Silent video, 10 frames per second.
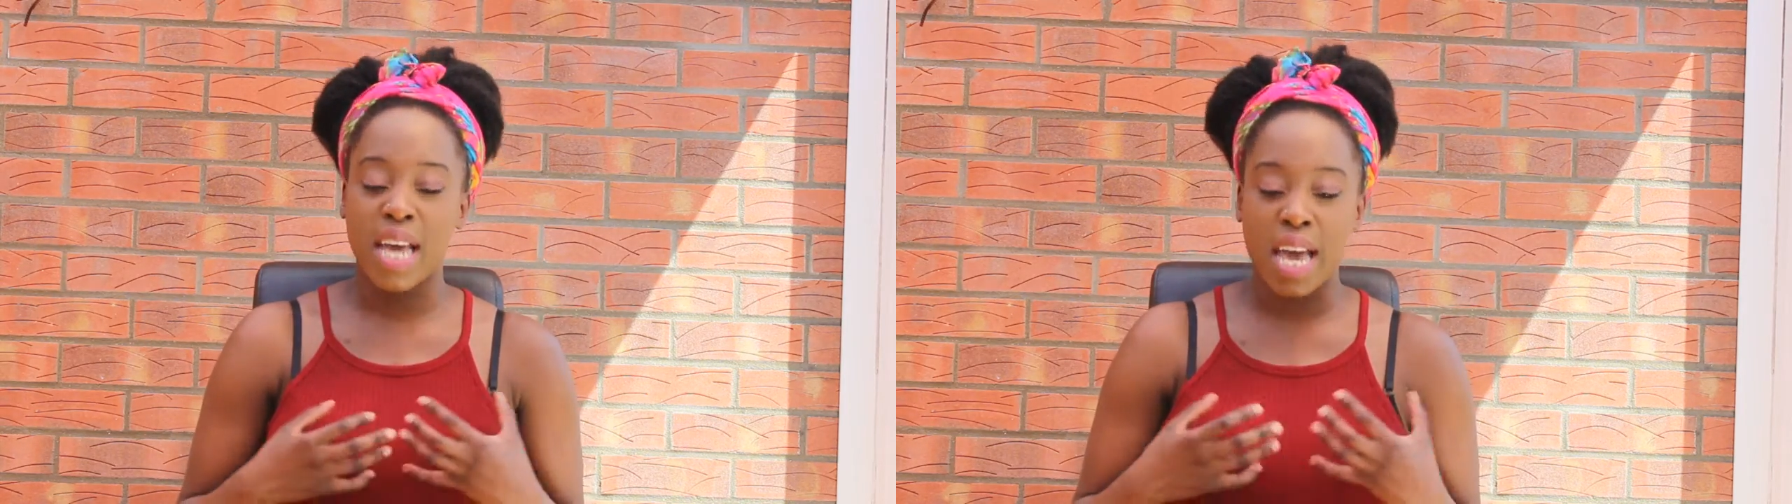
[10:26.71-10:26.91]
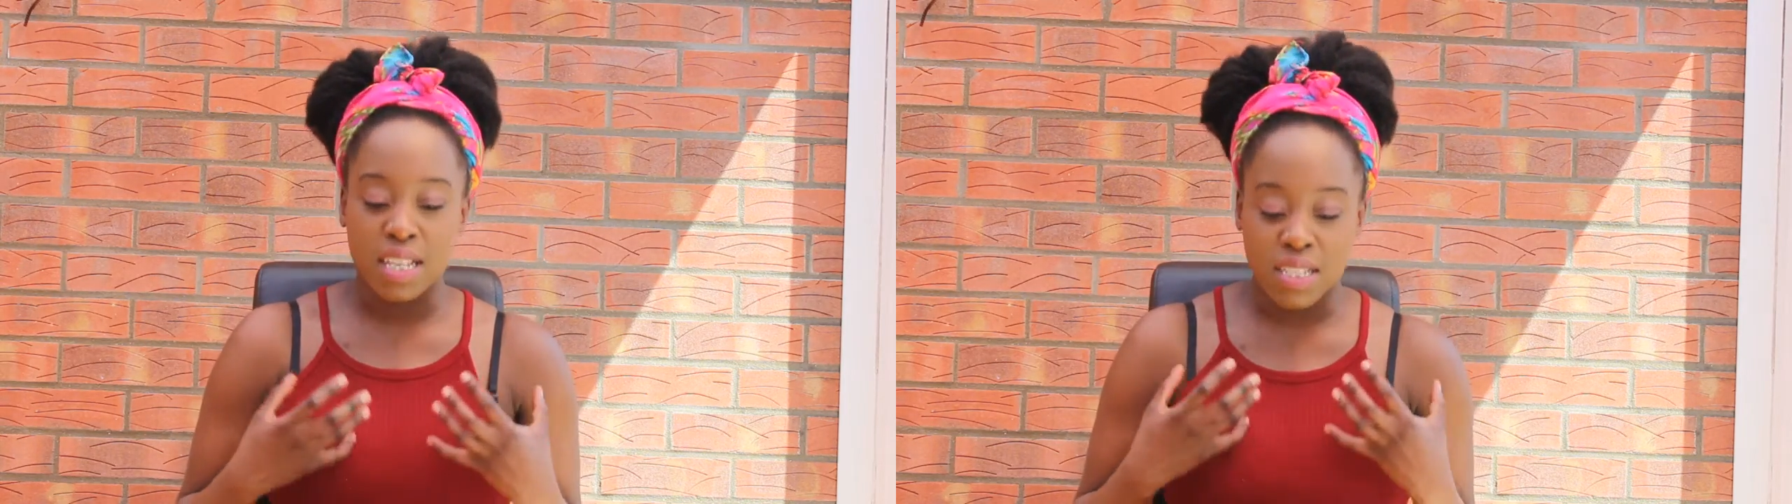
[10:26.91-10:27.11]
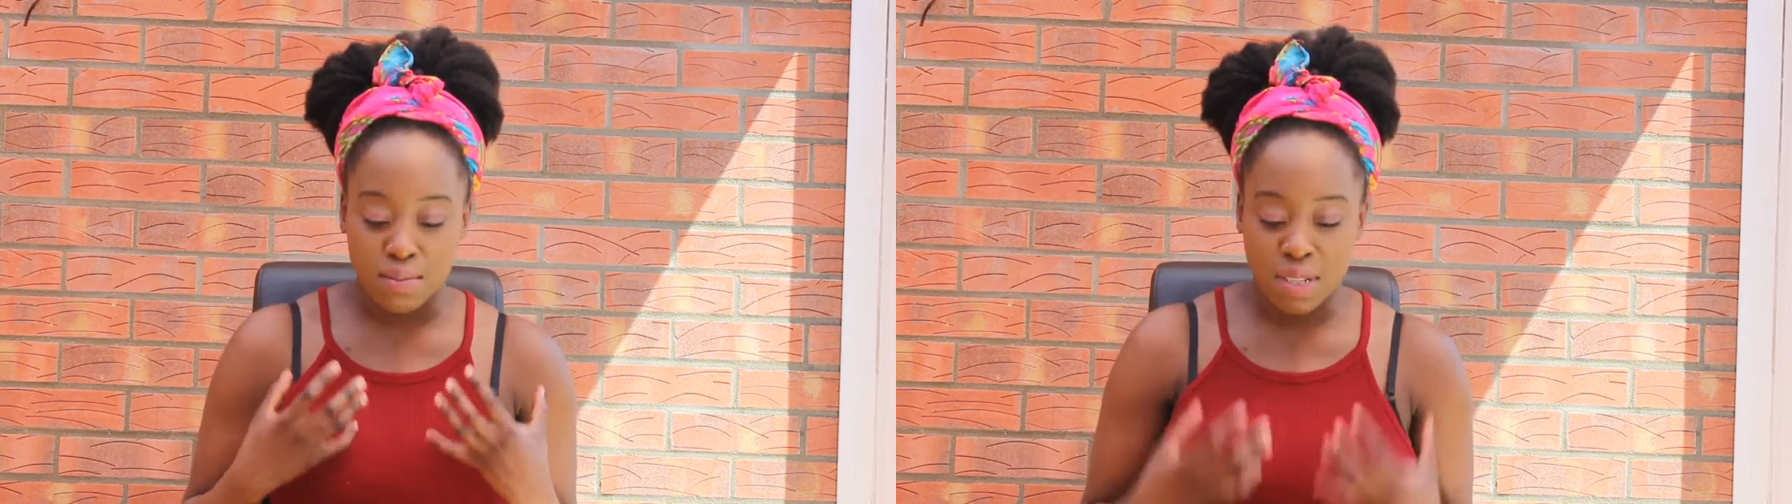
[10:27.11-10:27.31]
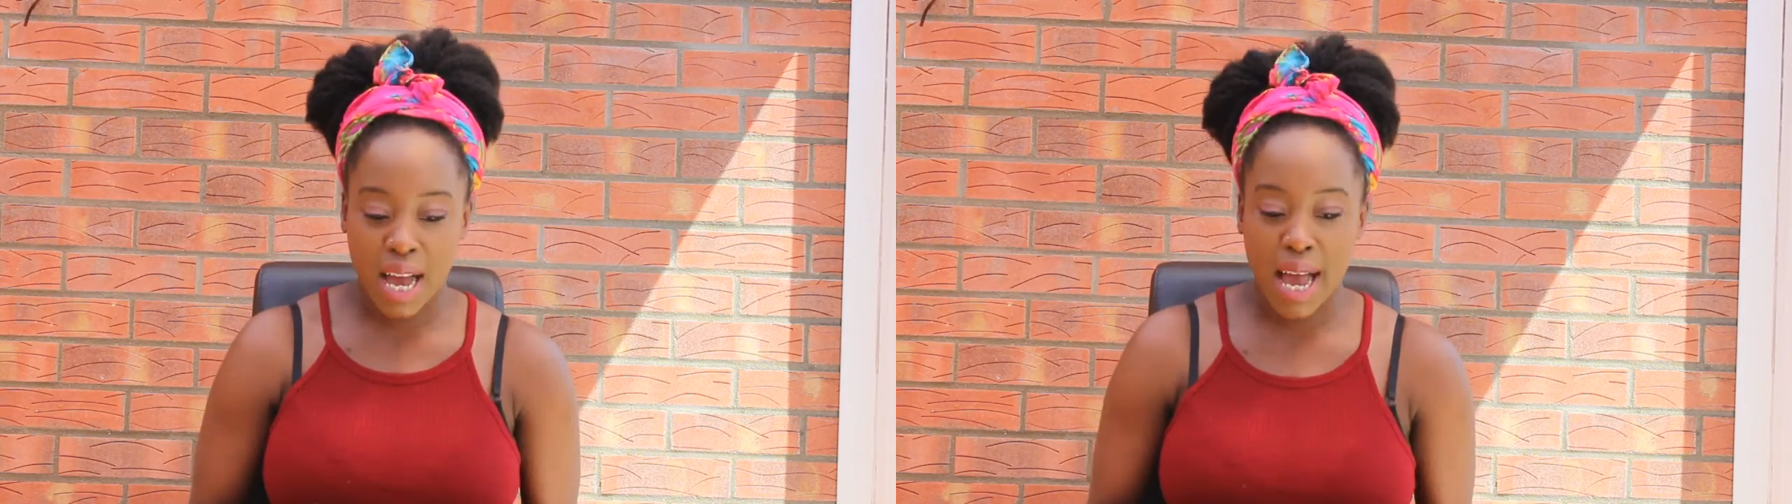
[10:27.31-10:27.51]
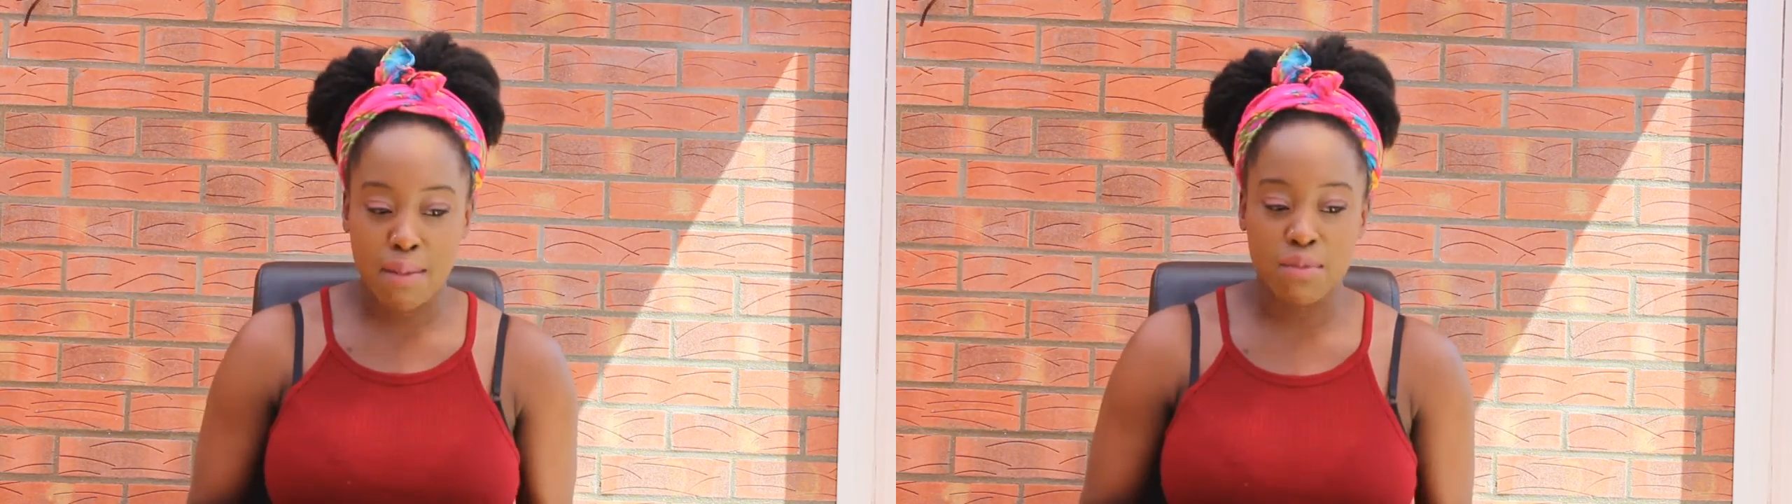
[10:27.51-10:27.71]
take some
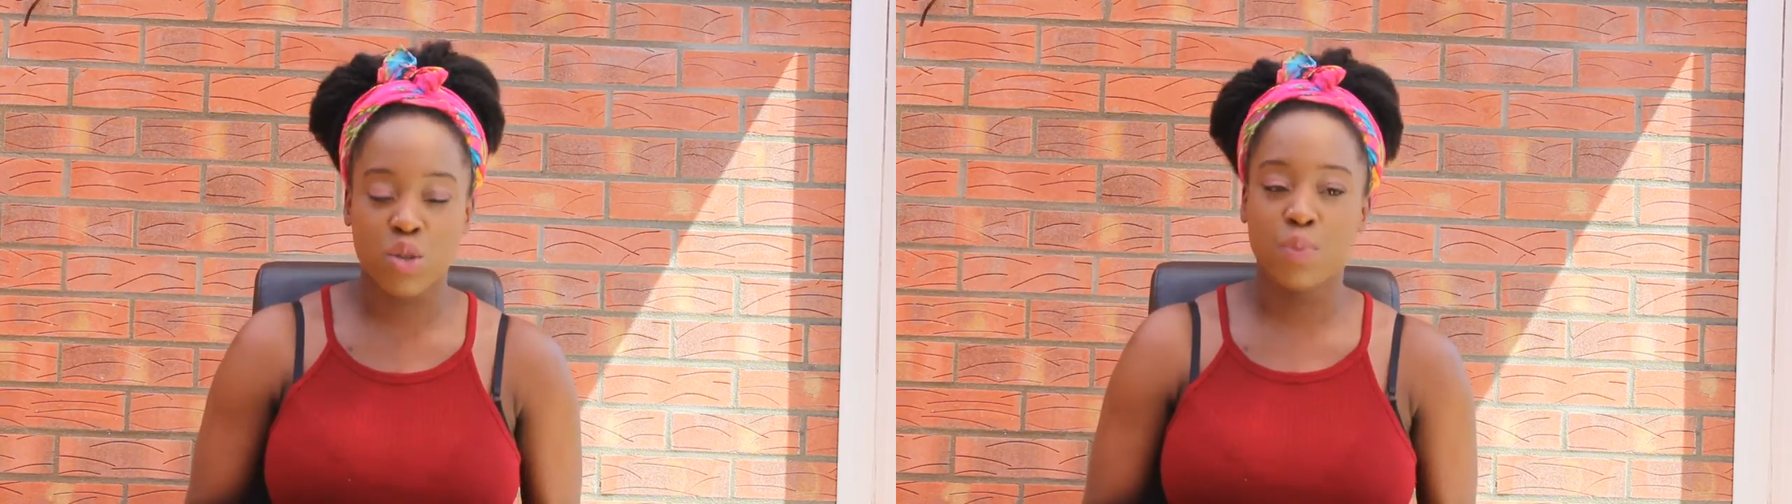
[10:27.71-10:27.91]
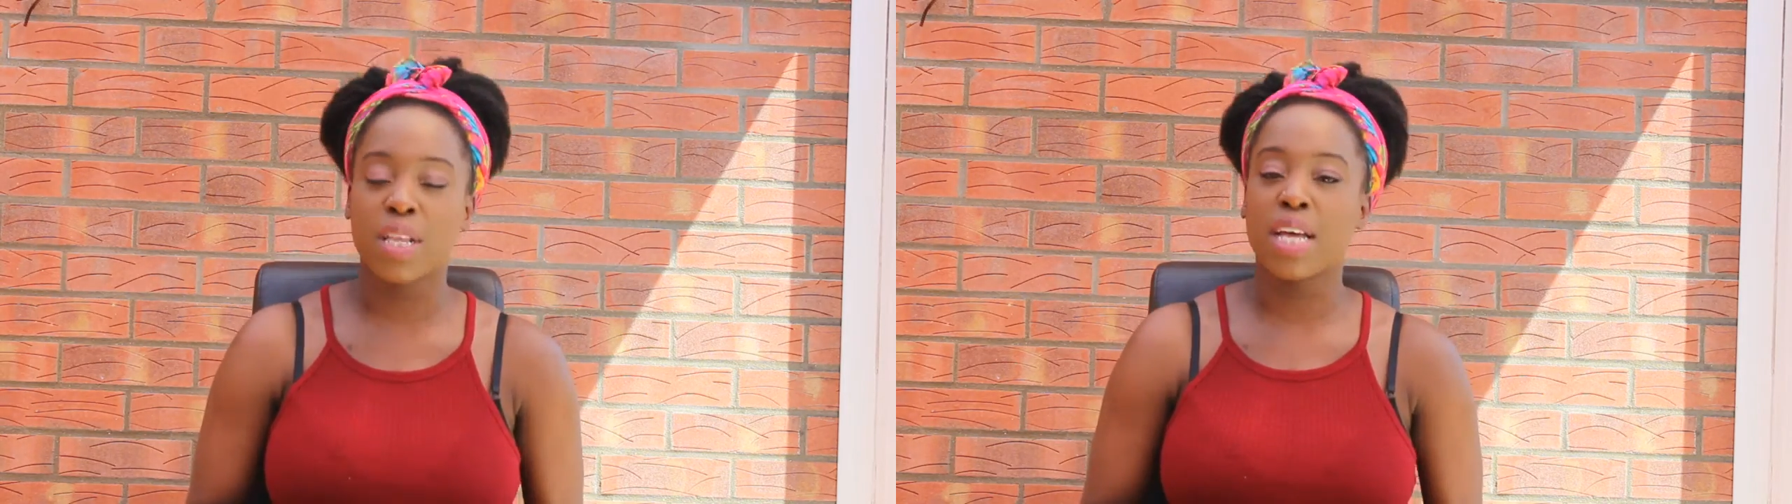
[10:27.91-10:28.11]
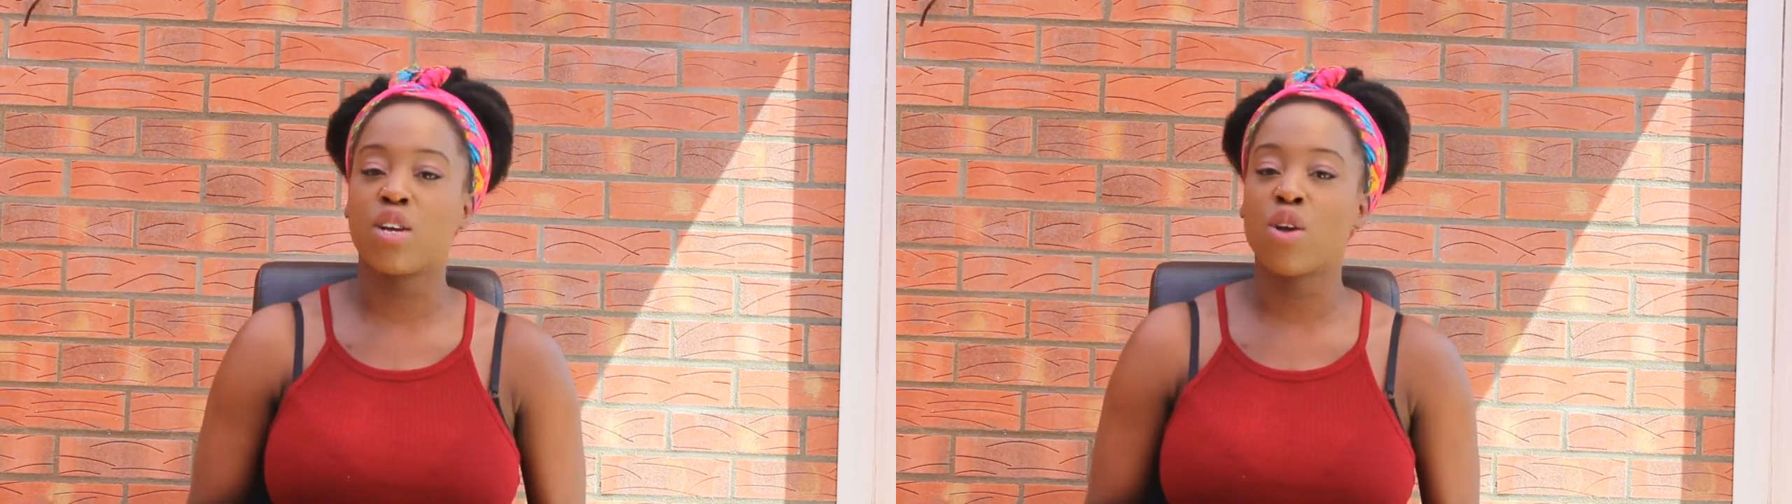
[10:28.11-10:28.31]
time to be like,